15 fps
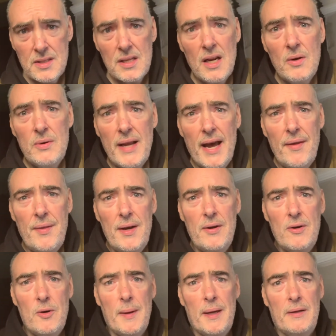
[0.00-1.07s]
a
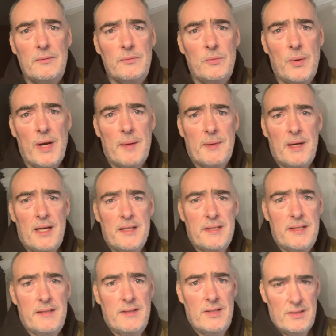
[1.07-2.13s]
little bit when I'm
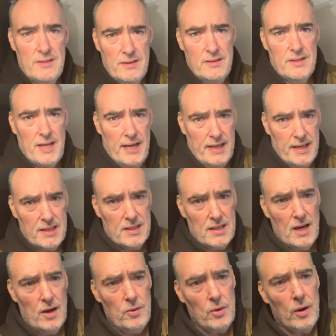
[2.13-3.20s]
cutting. Just take it
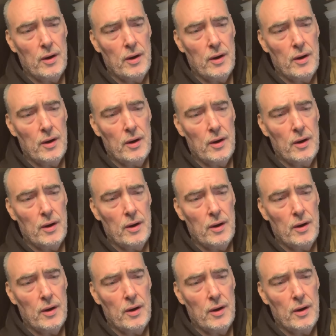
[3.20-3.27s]
slow.